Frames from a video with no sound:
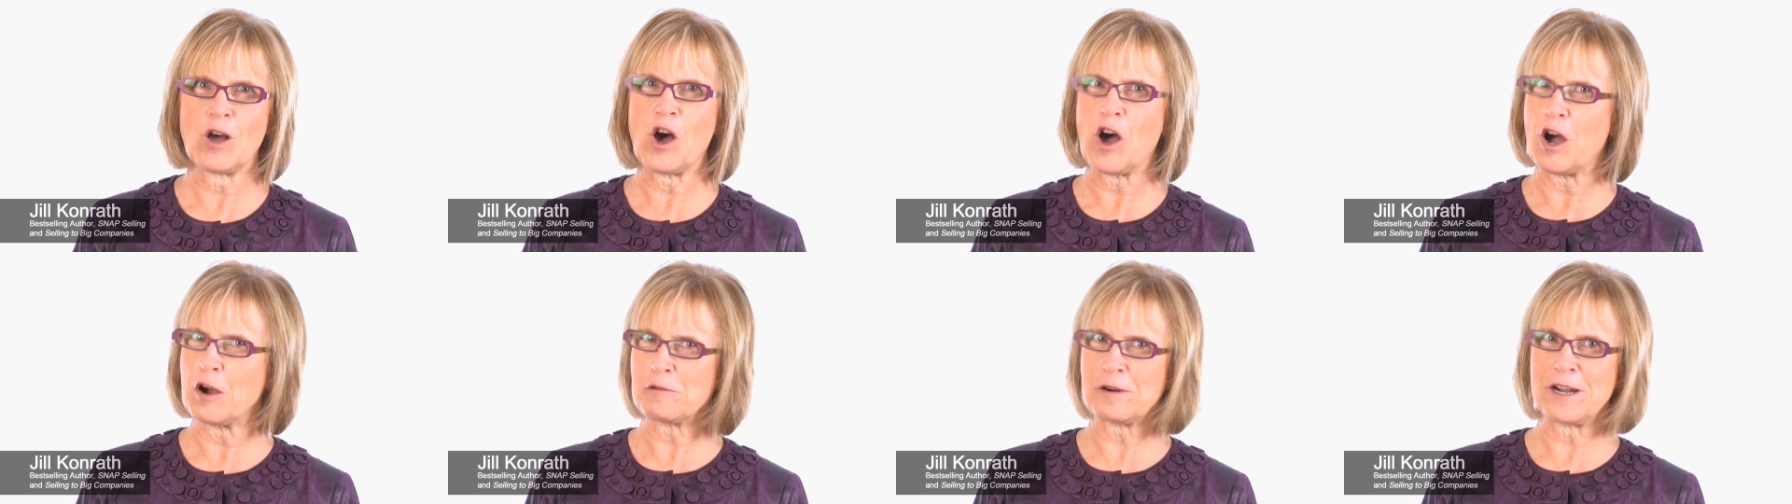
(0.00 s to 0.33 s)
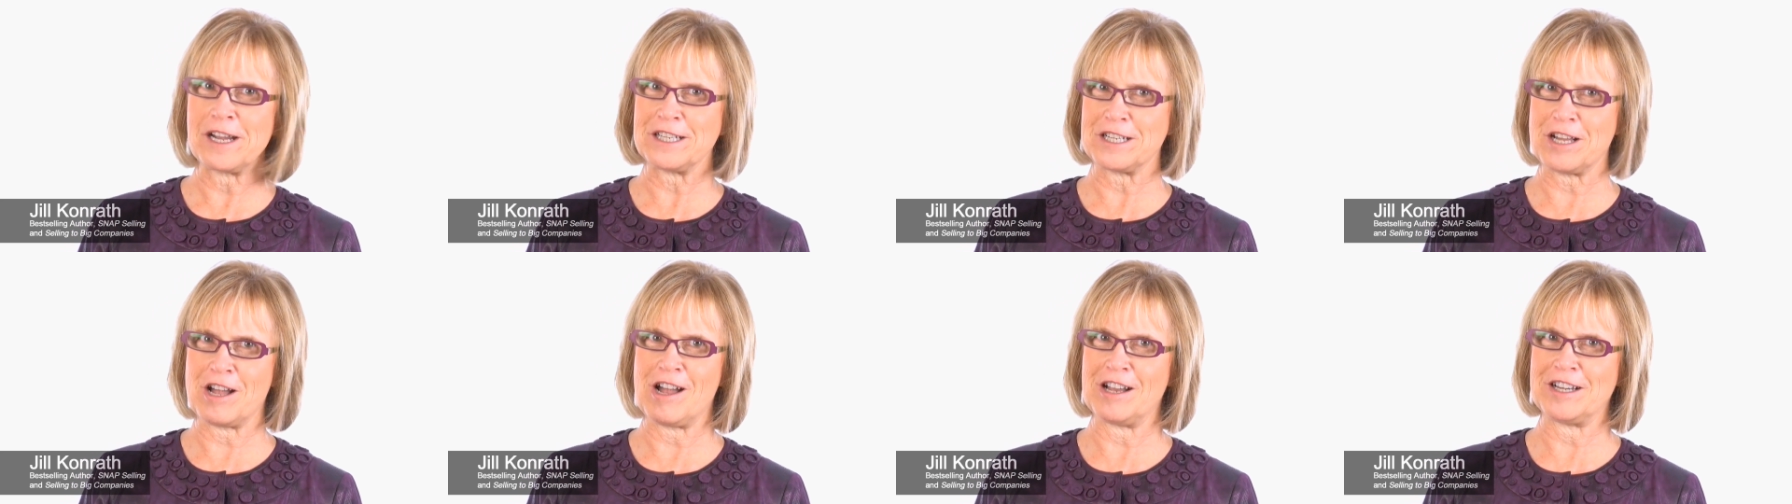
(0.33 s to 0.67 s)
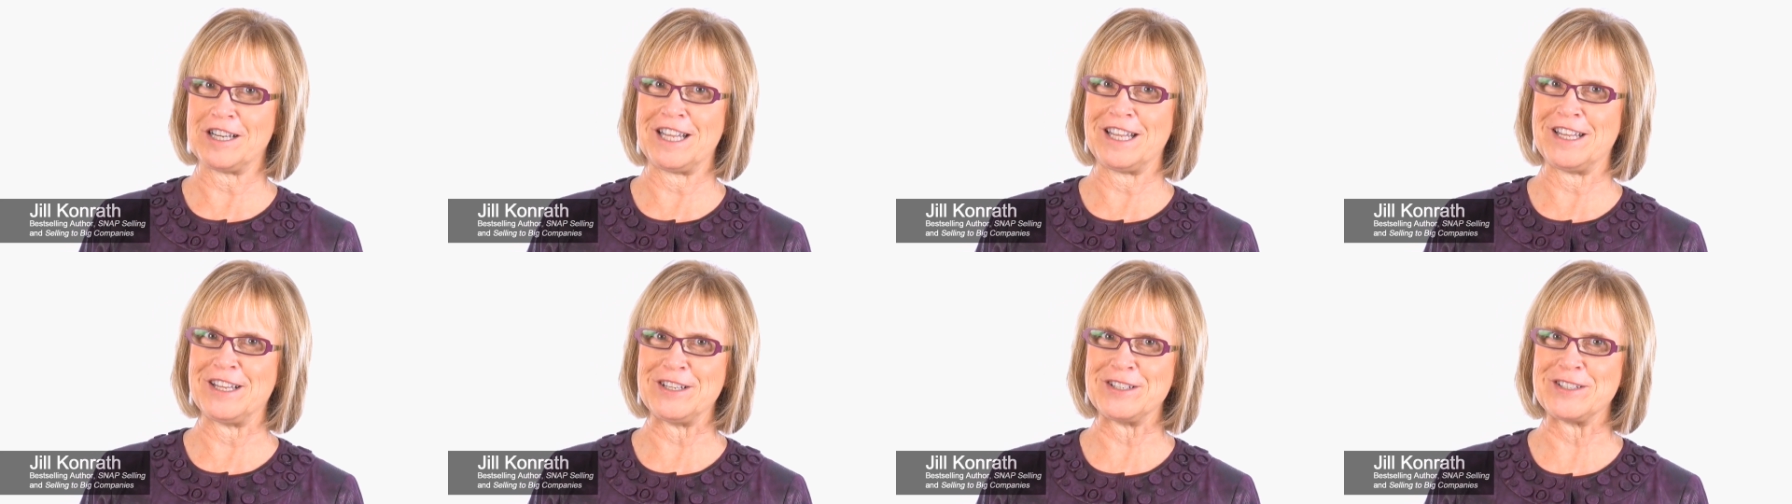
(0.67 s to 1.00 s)
All right,
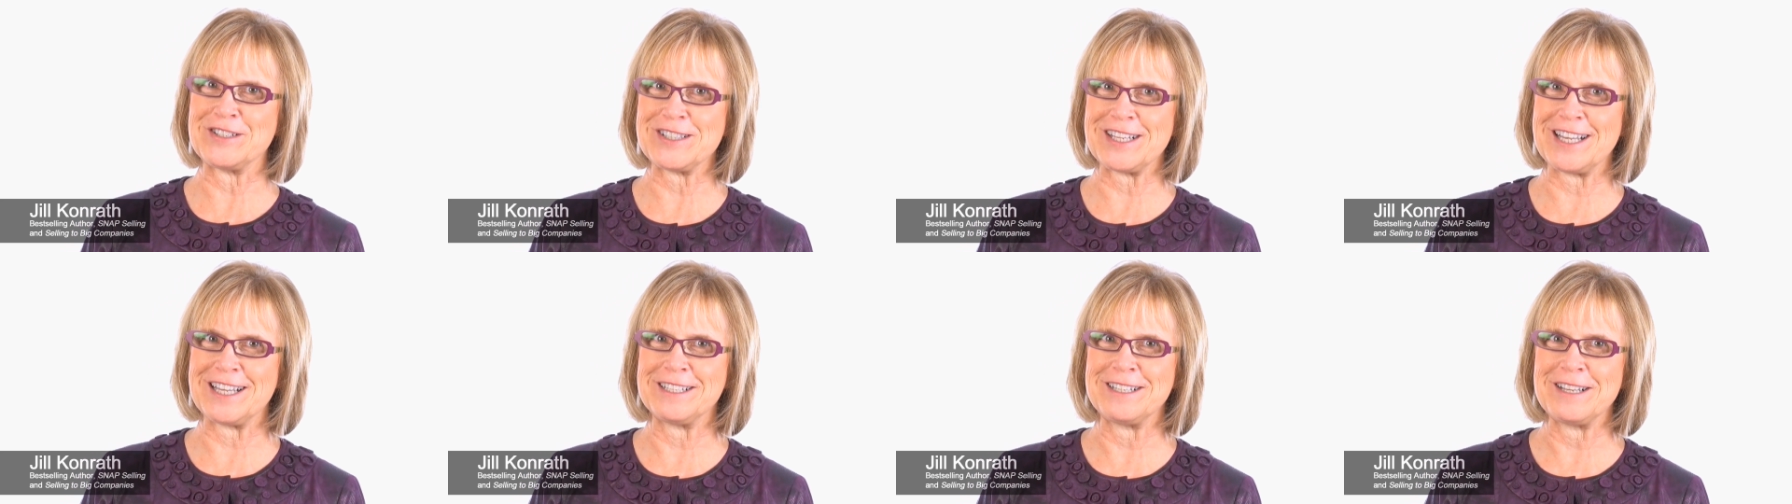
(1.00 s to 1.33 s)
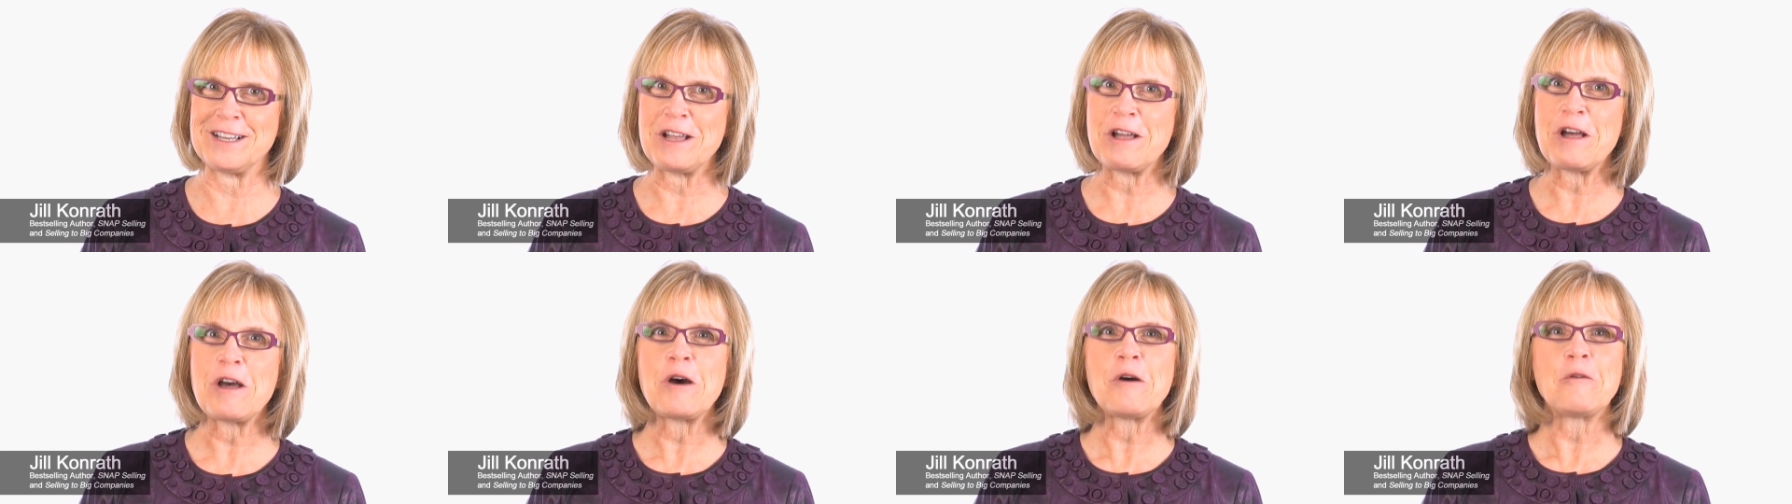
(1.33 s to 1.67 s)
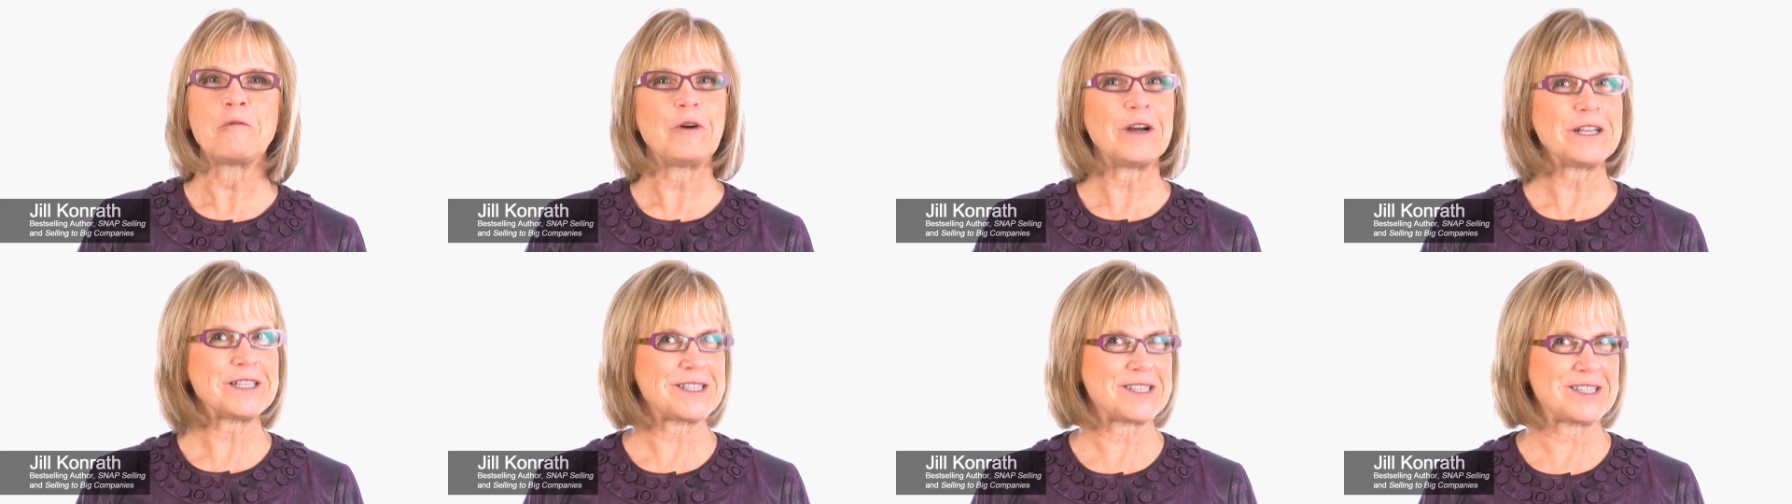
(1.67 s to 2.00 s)
honey, he said,
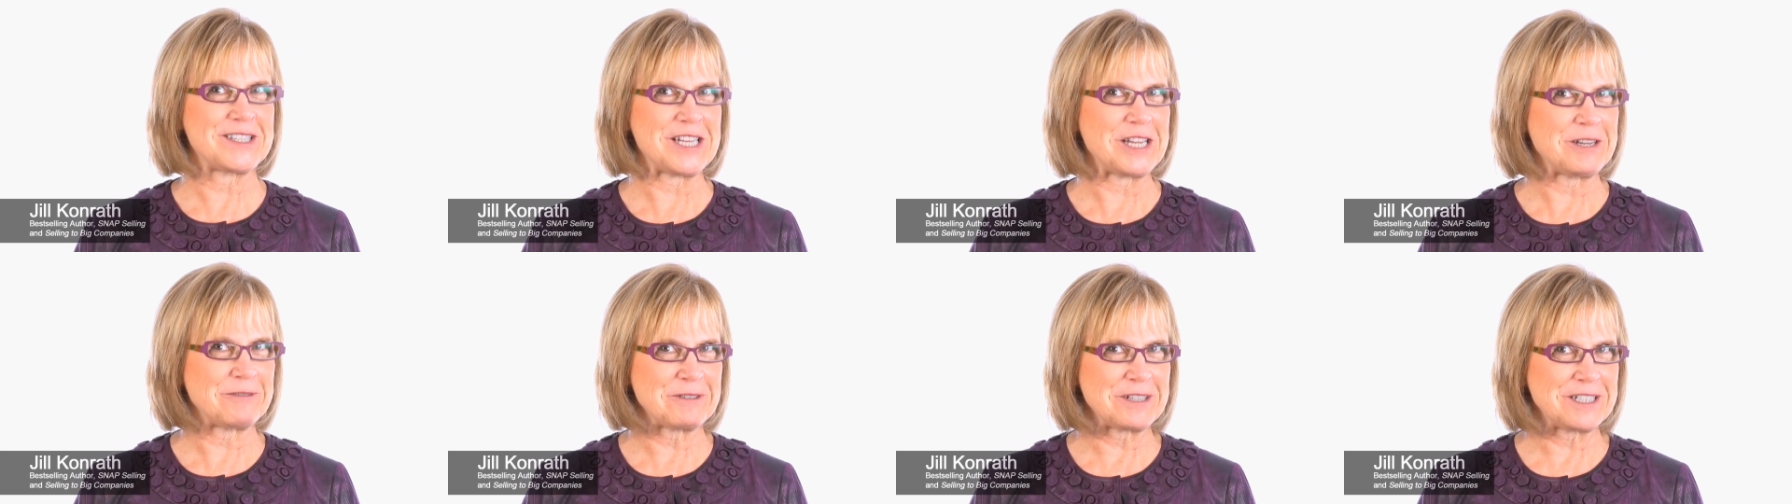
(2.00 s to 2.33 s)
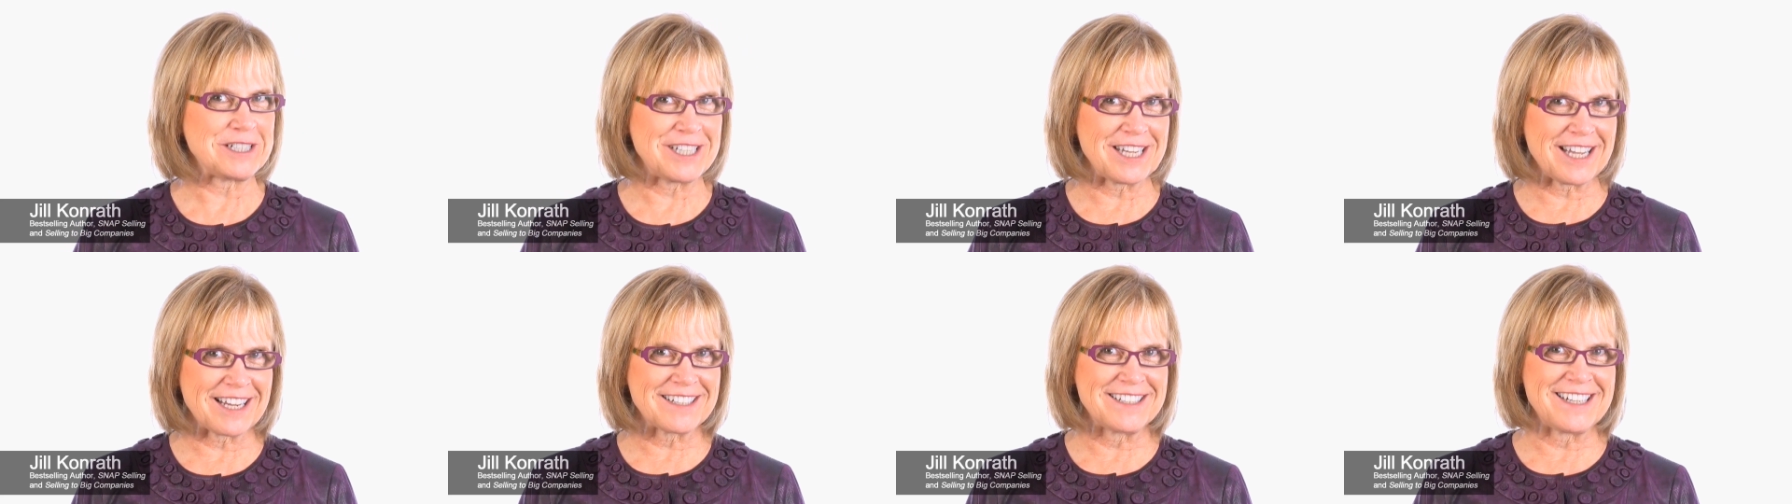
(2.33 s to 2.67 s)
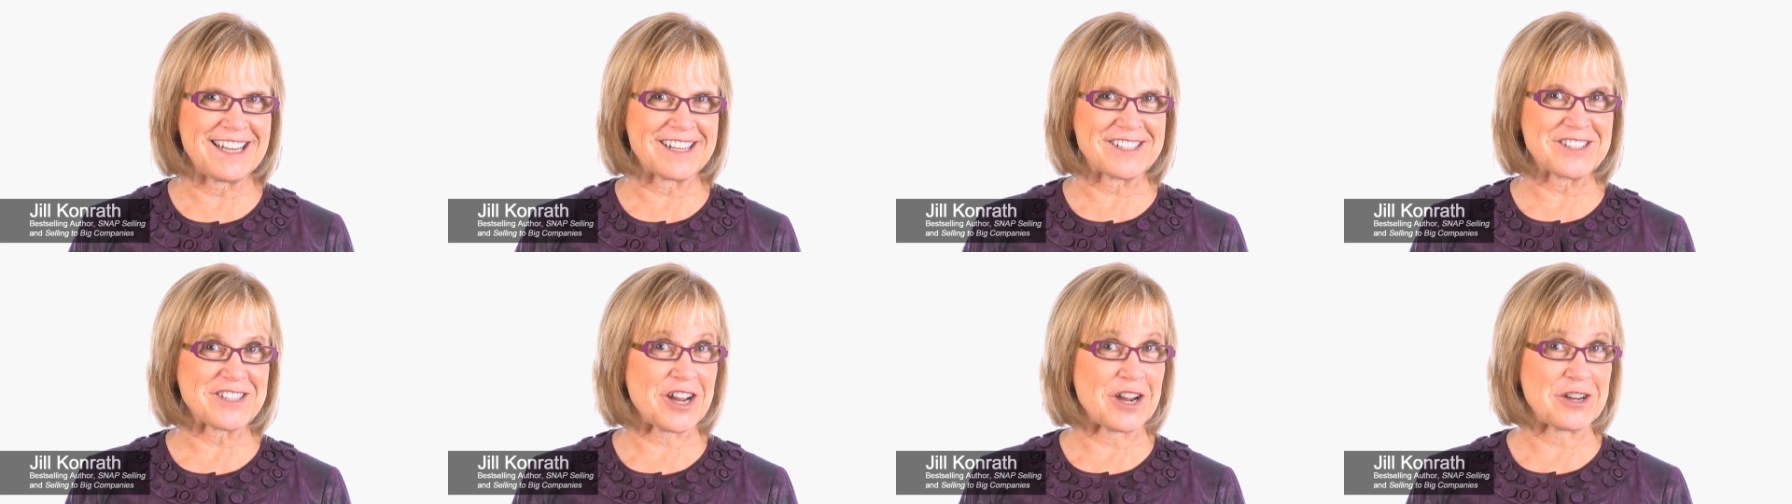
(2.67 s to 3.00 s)
what secret
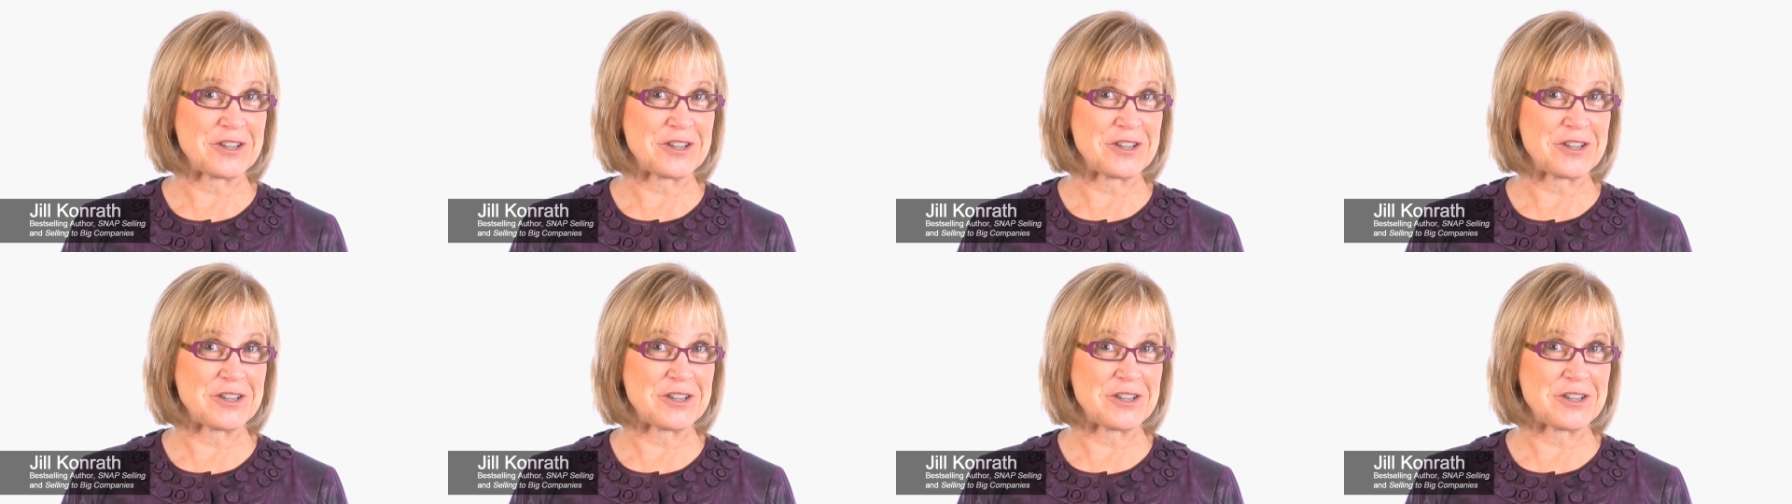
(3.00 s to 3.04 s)
techniques